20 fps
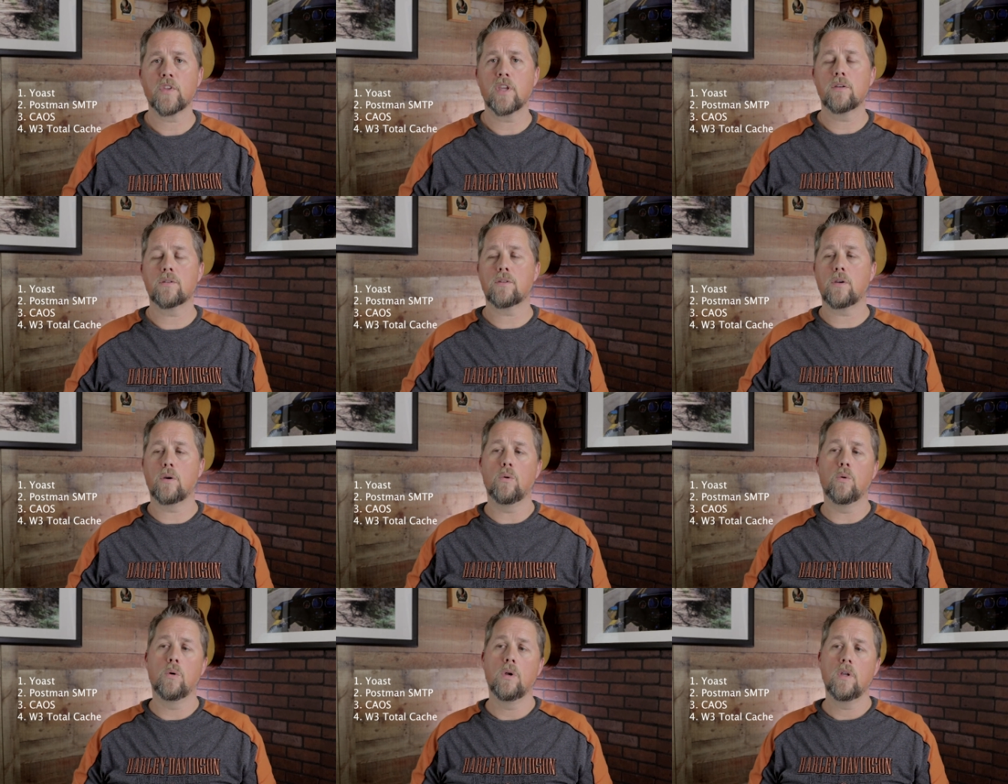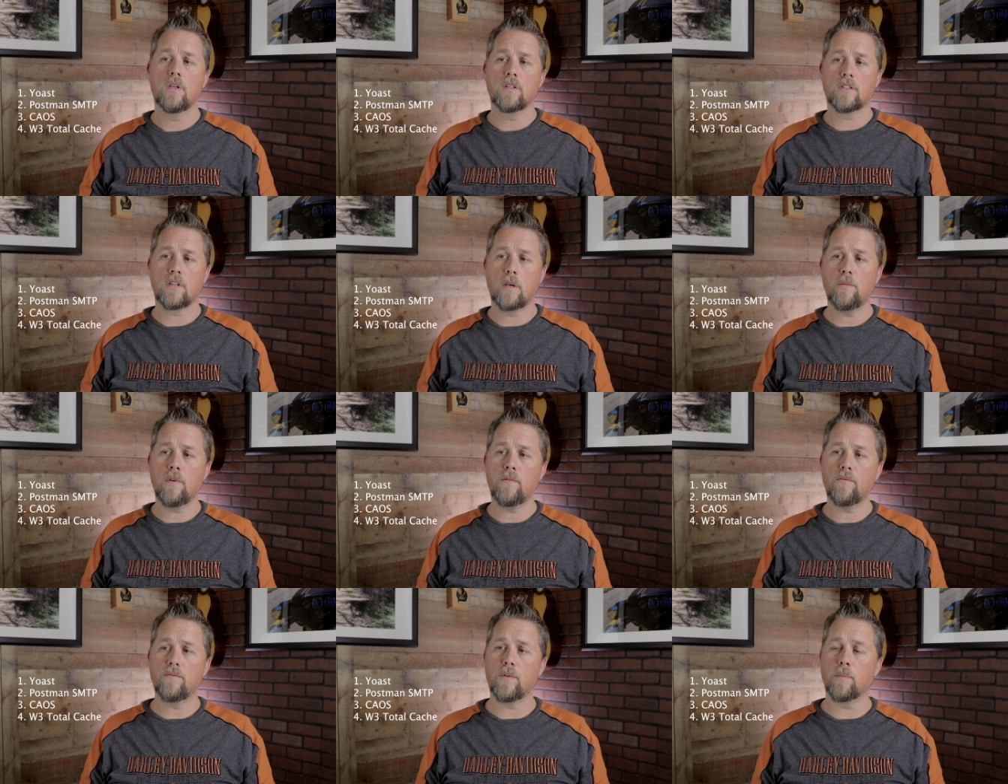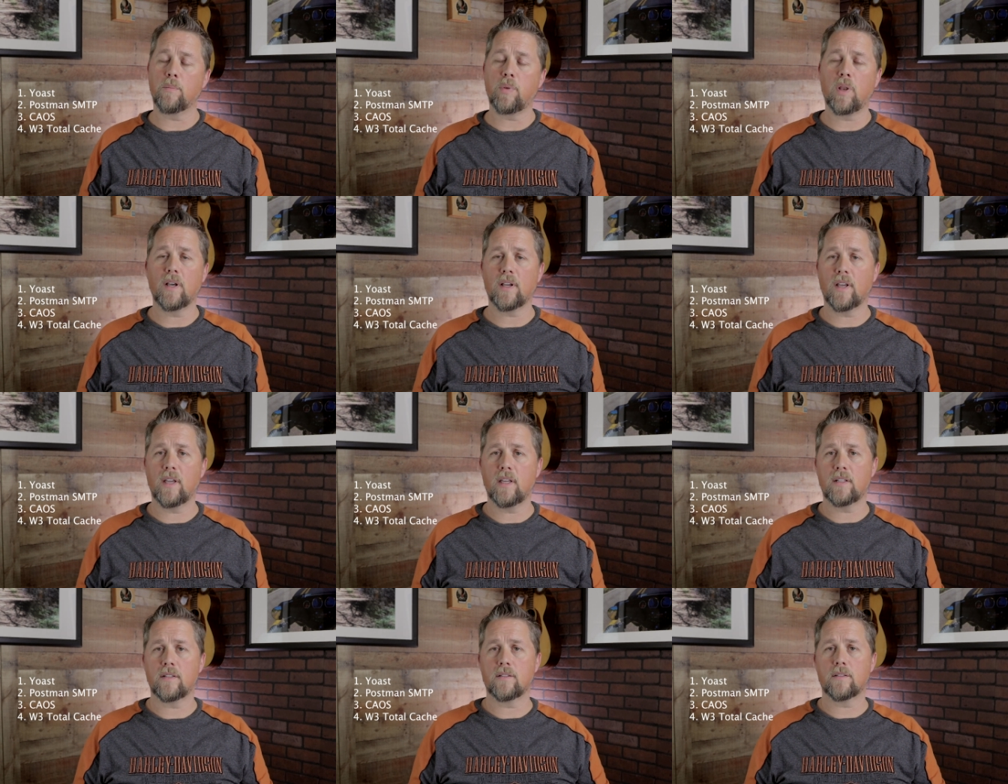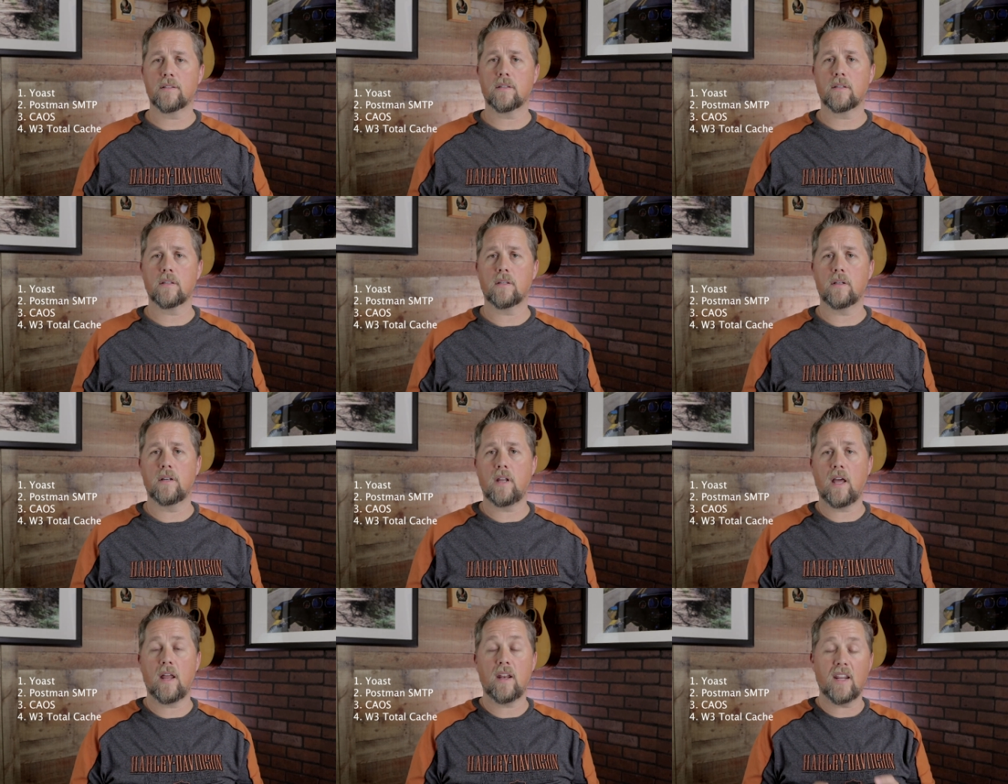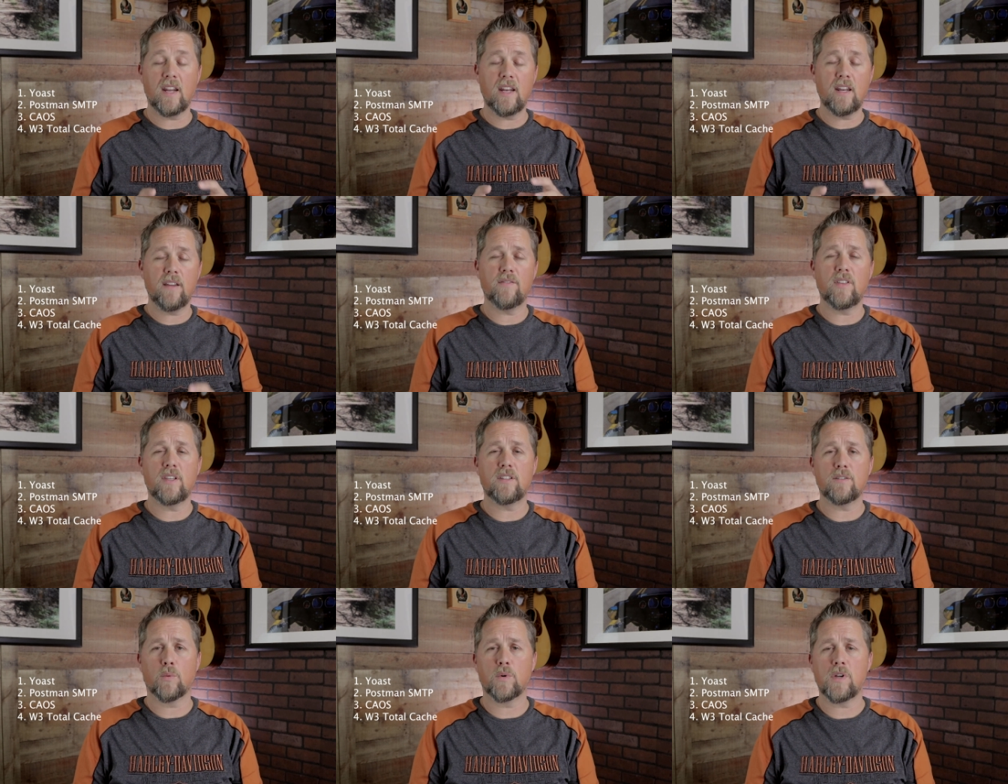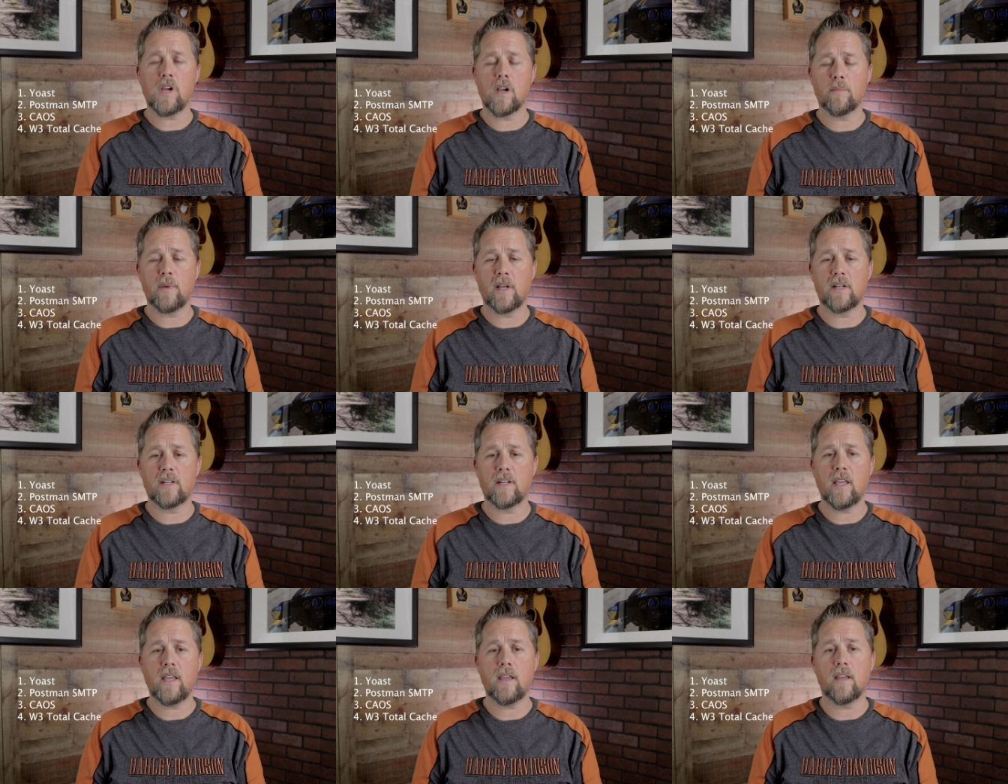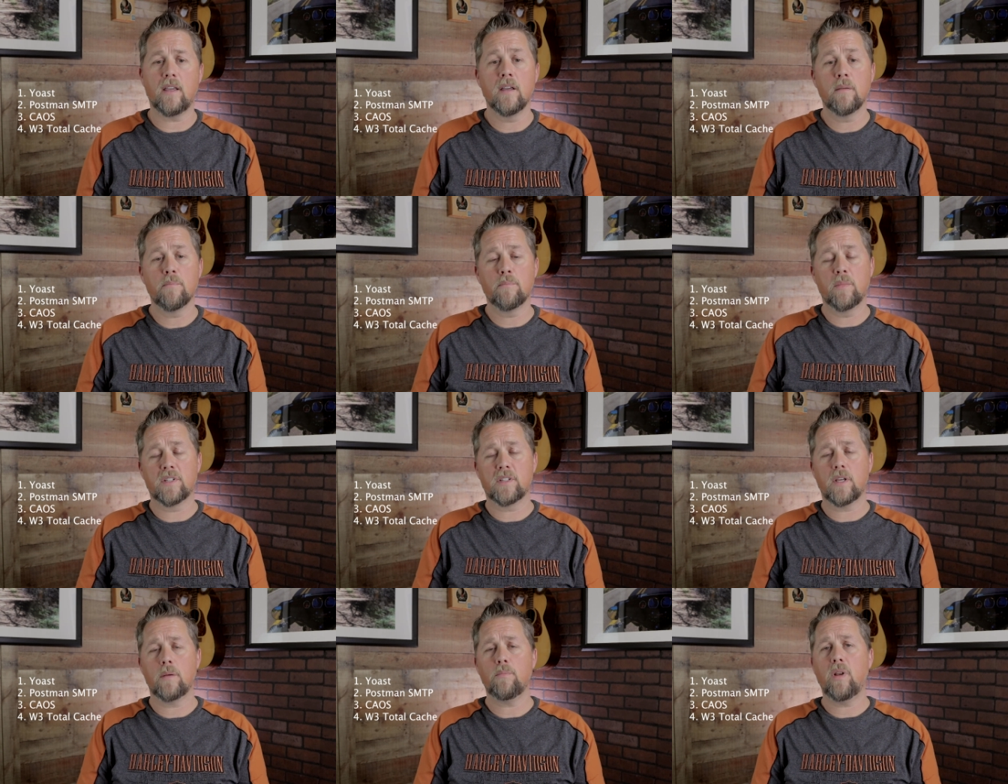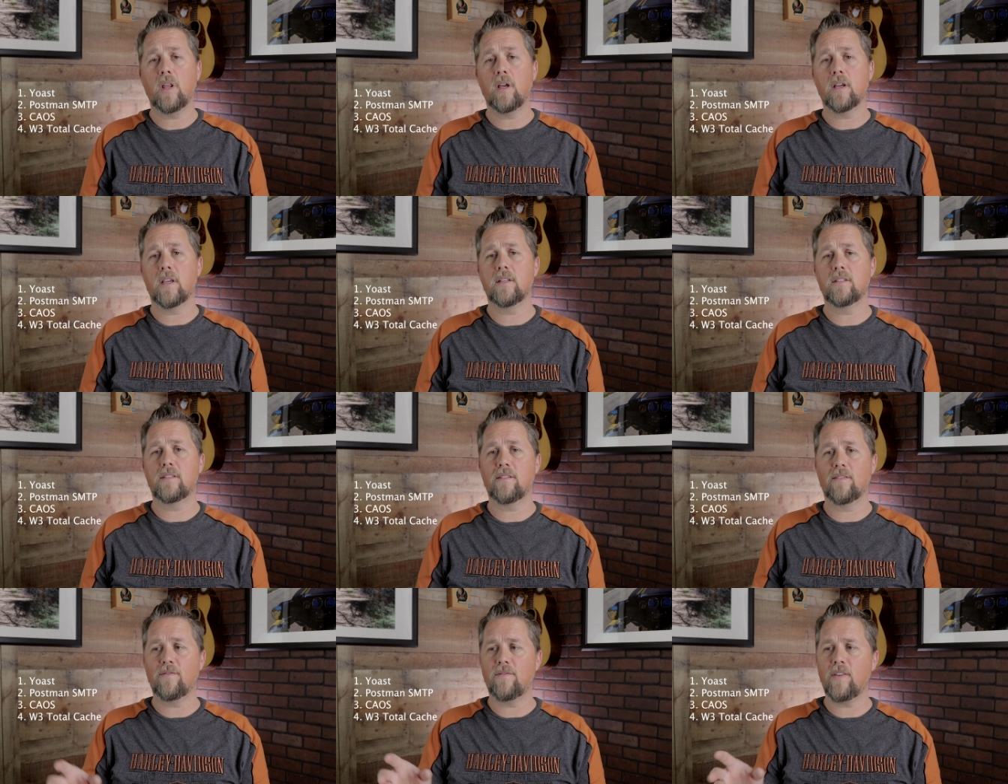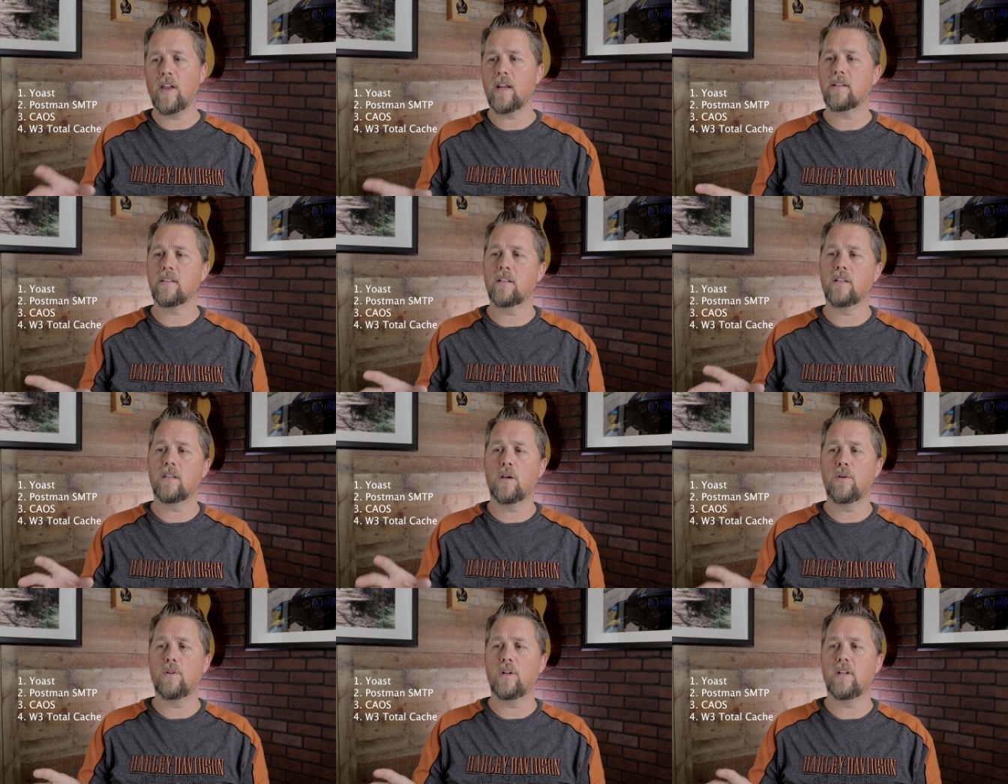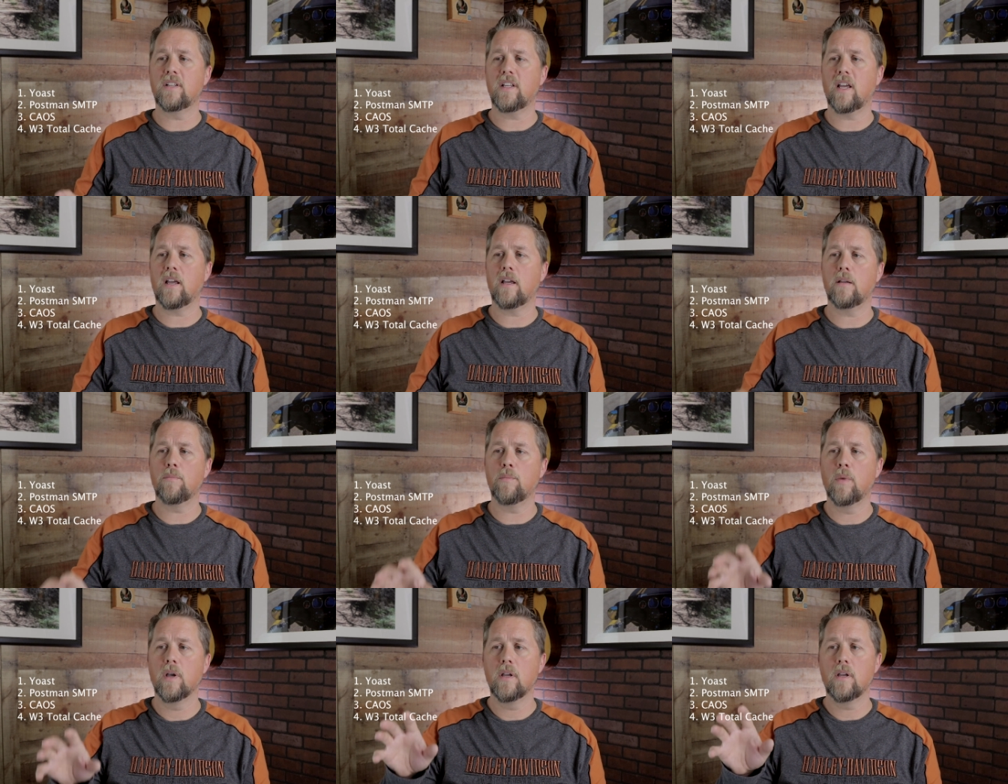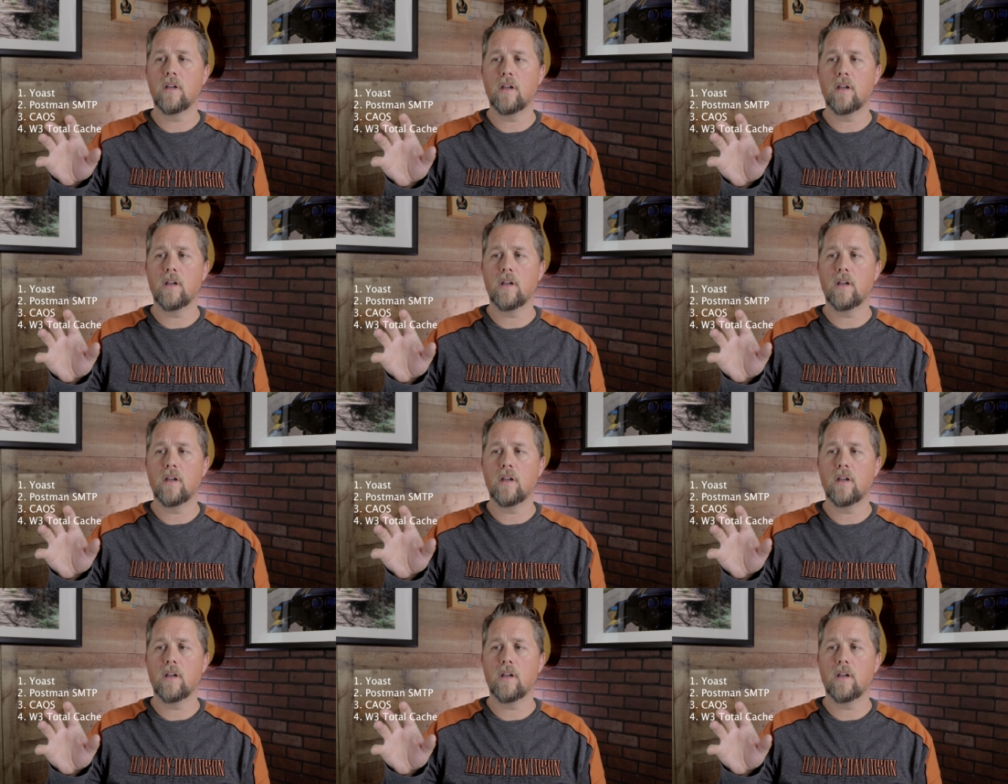So some of the plugins, not any of these that we're talking about today, but some plugins affect the loading time